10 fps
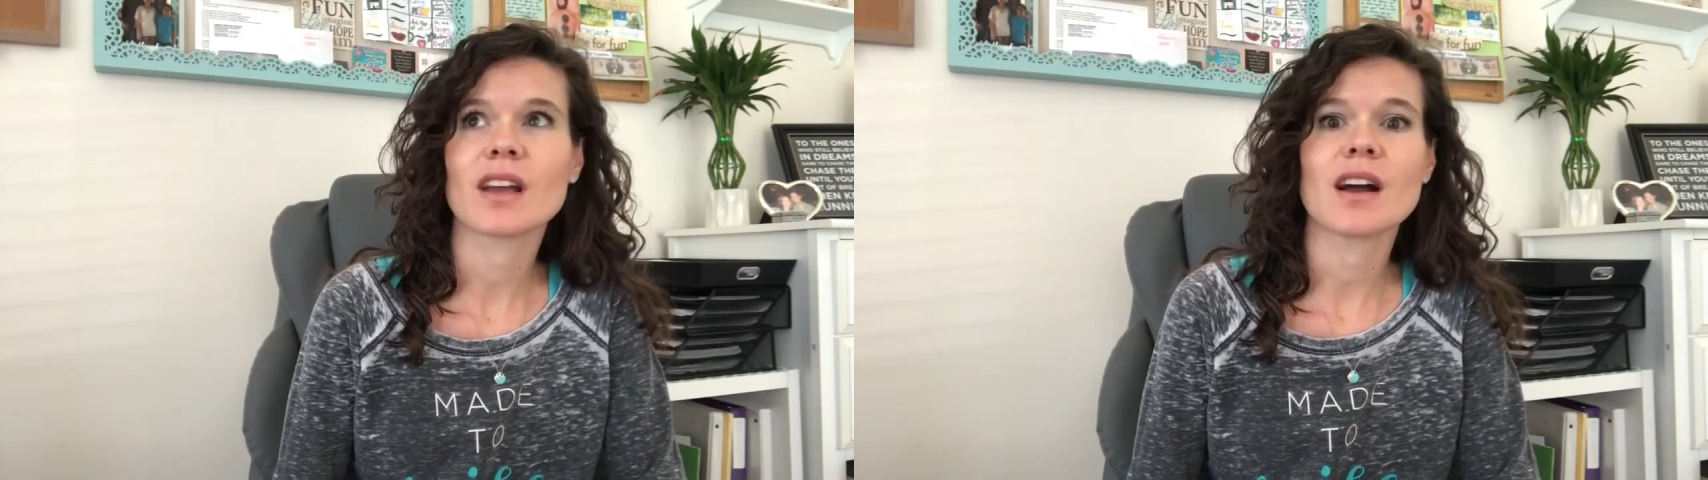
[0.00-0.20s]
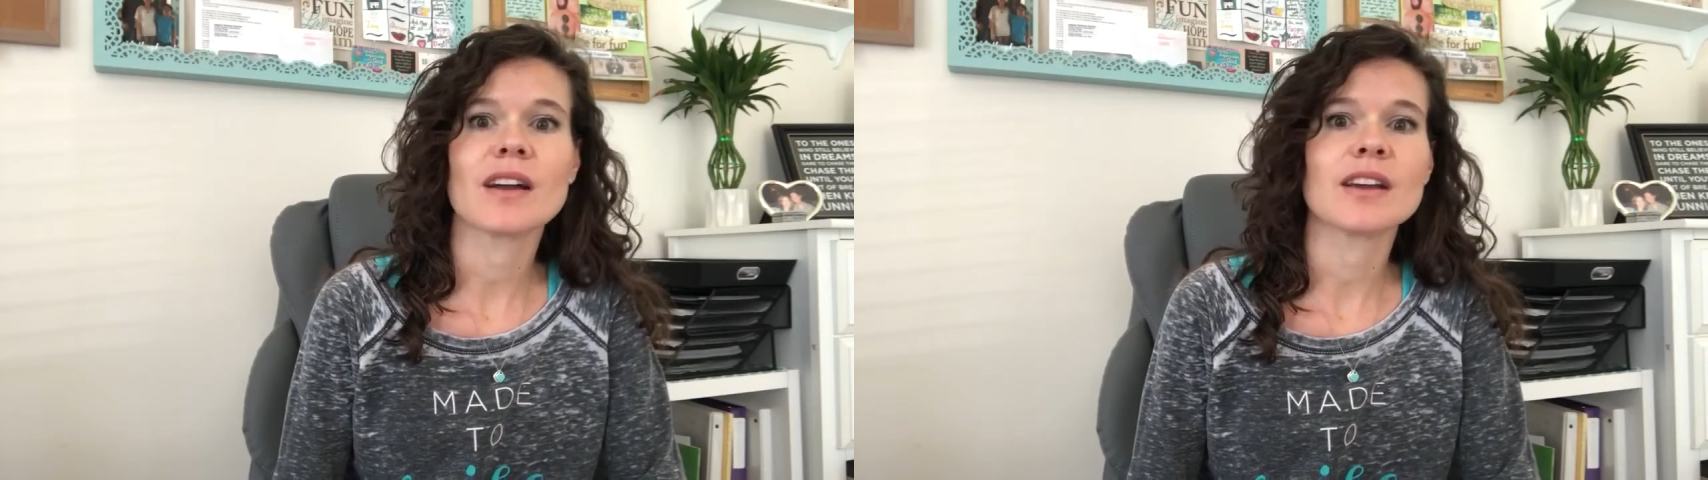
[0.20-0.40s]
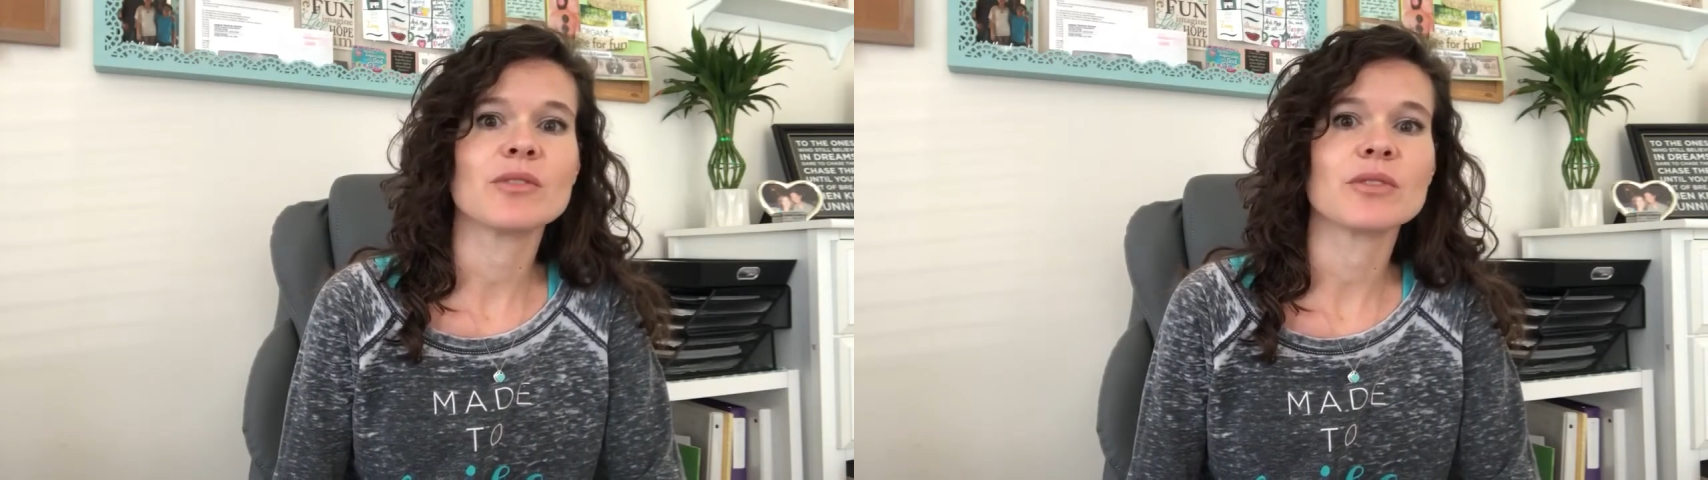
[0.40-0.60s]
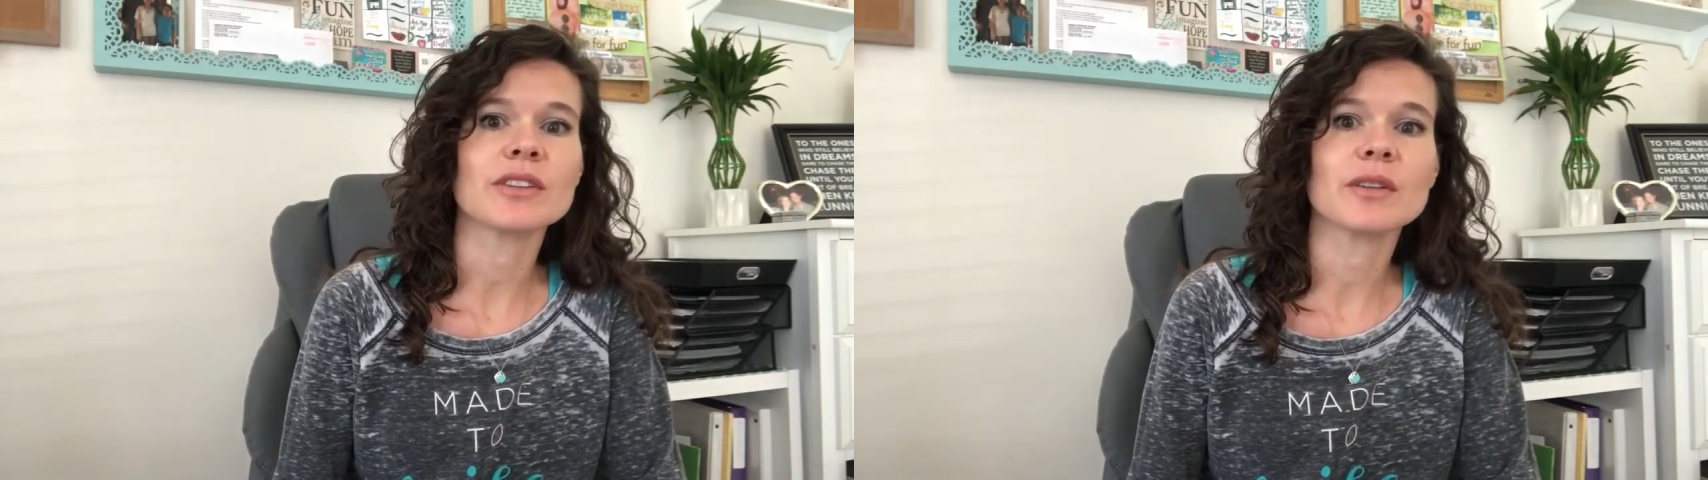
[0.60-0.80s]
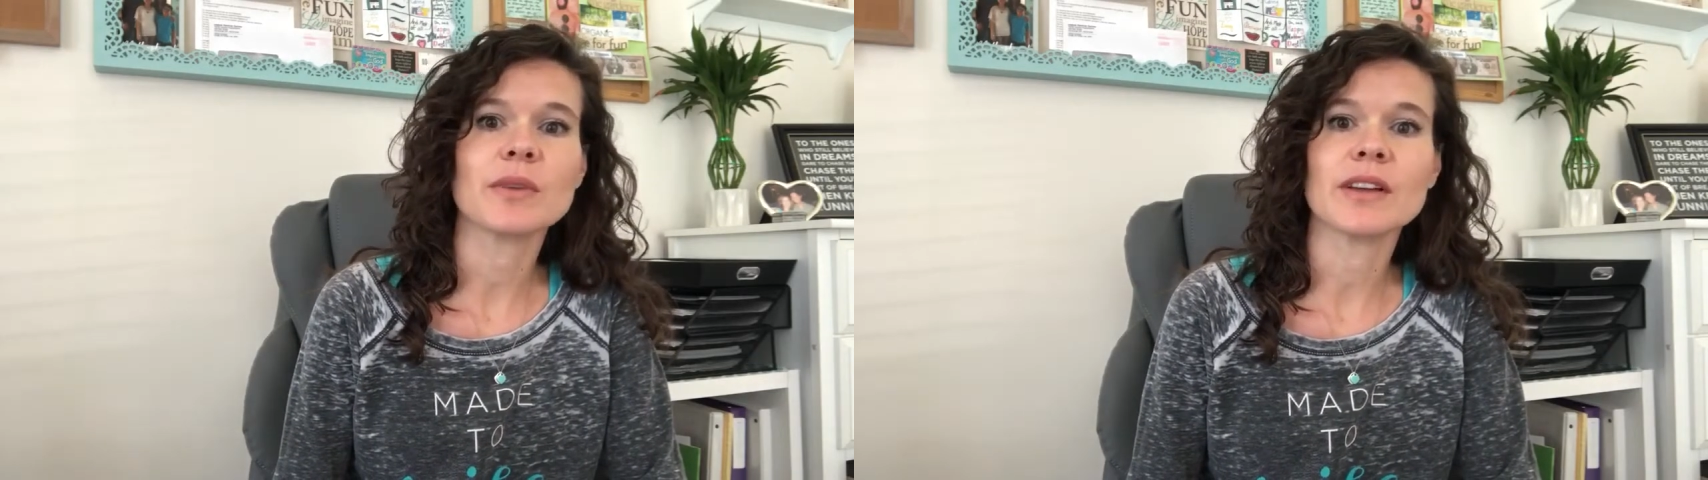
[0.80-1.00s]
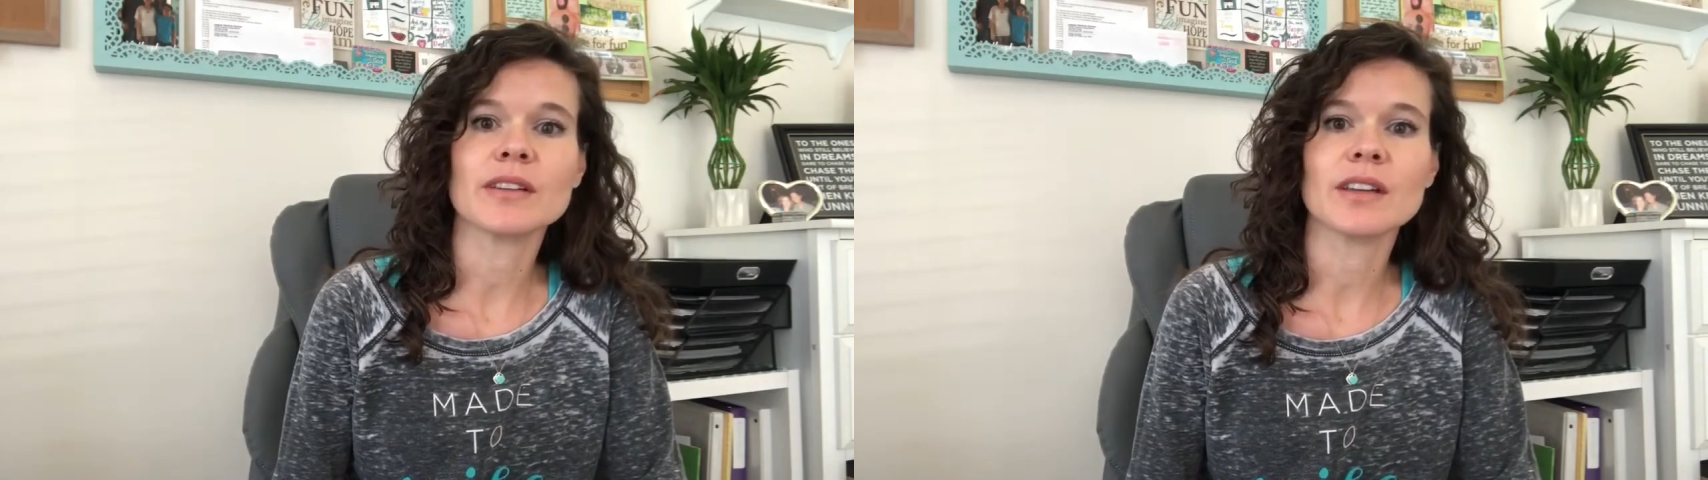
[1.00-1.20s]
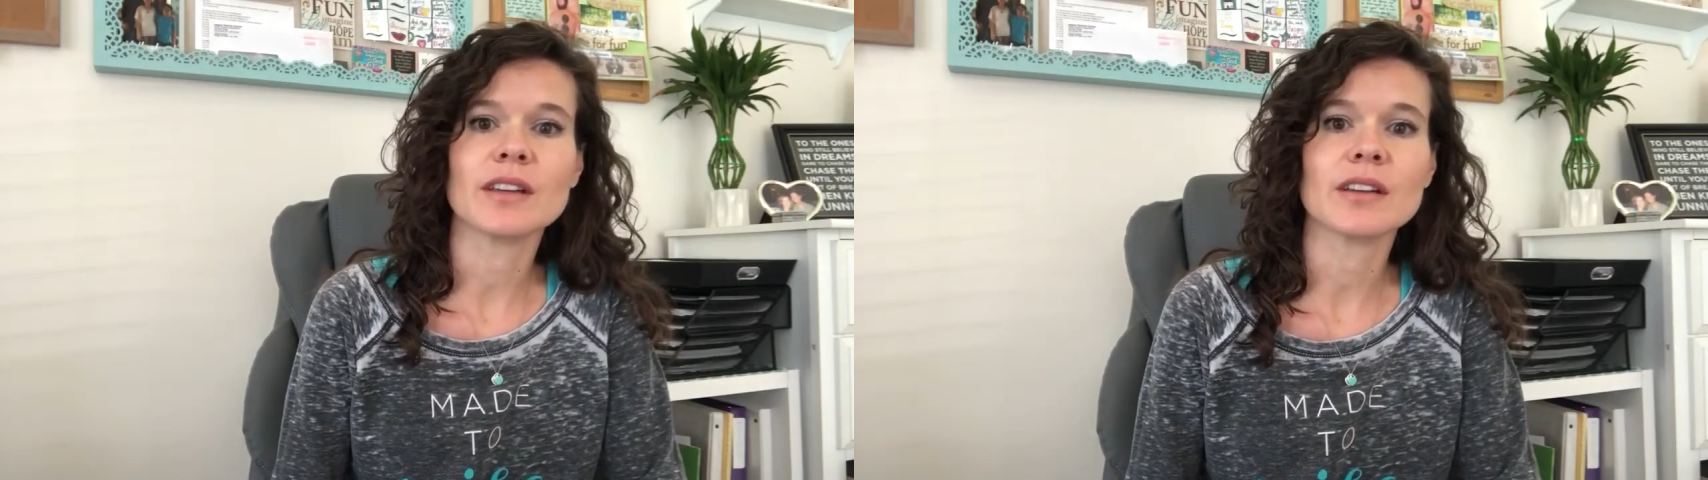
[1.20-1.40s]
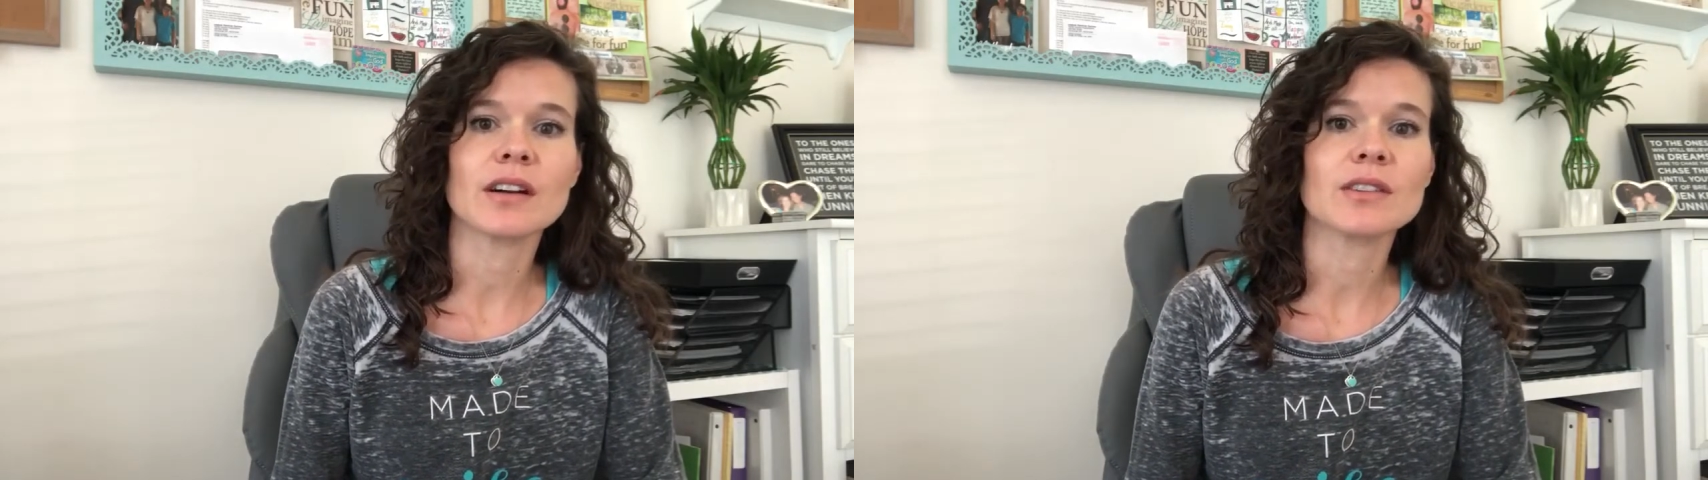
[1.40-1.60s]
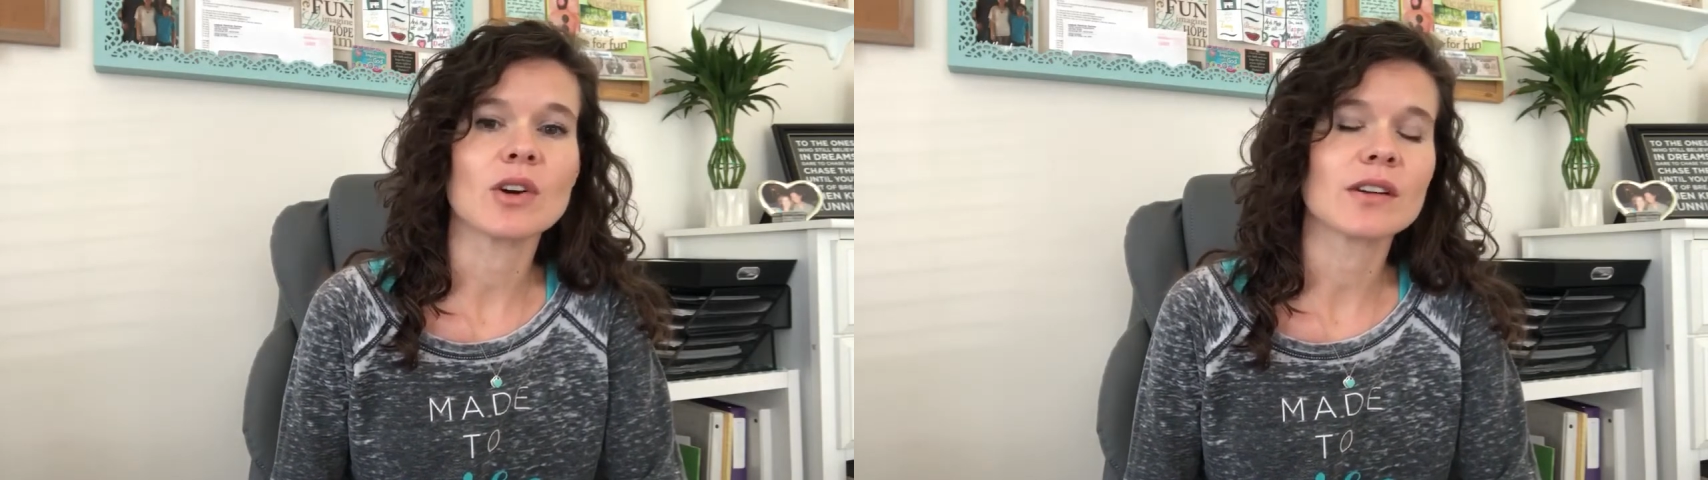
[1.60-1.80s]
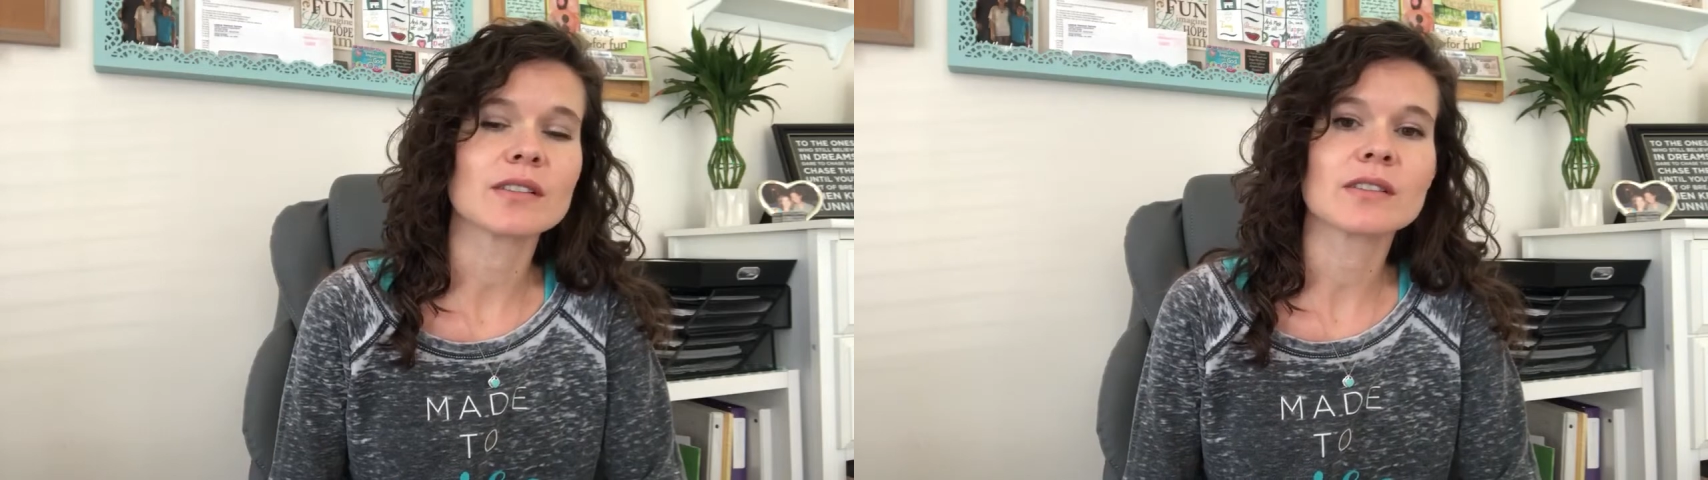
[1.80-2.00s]
I had really been in a
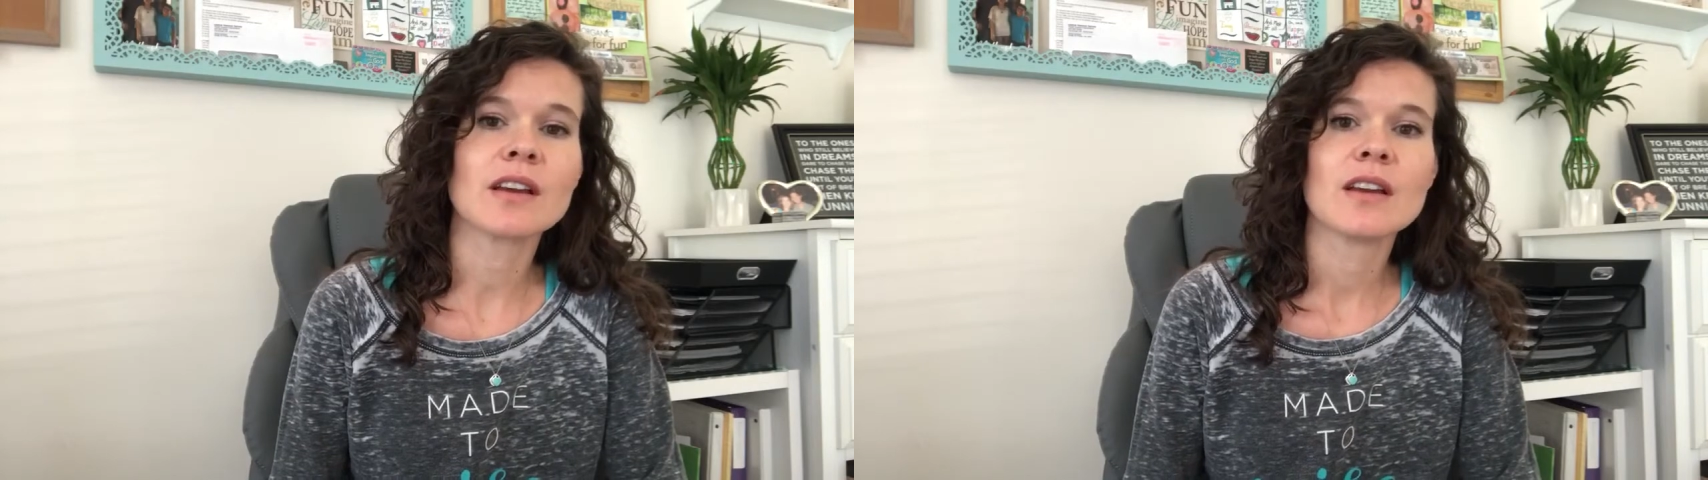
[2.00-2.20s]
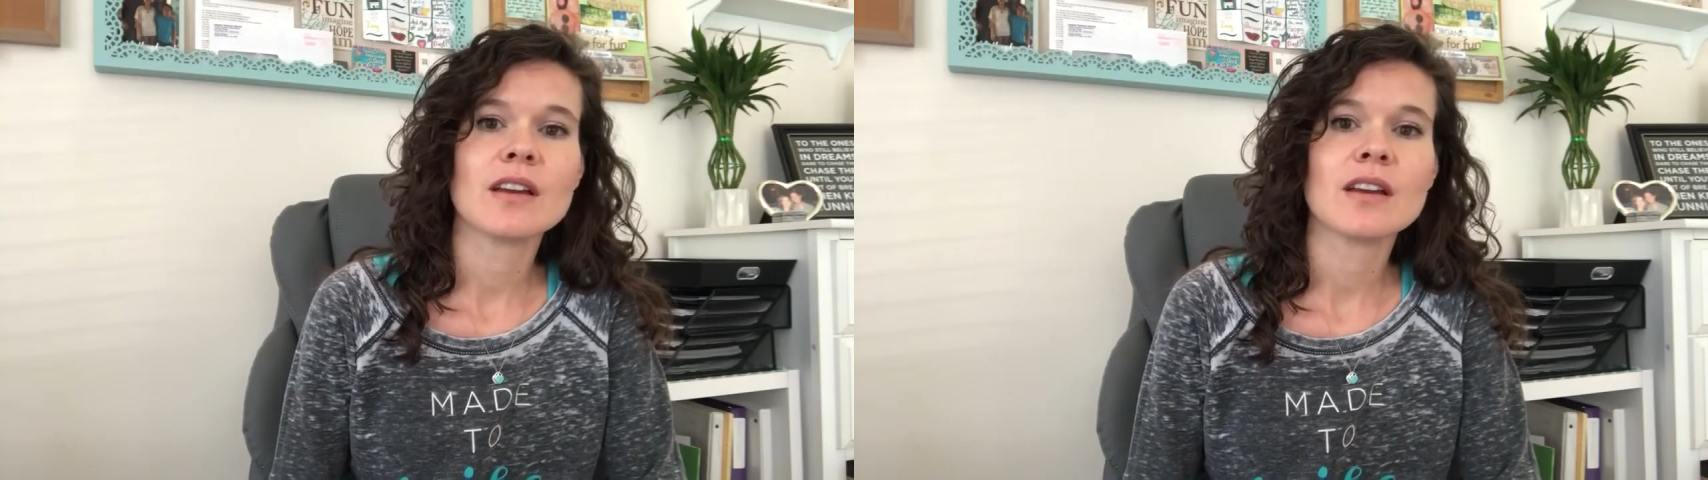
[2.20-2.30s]
long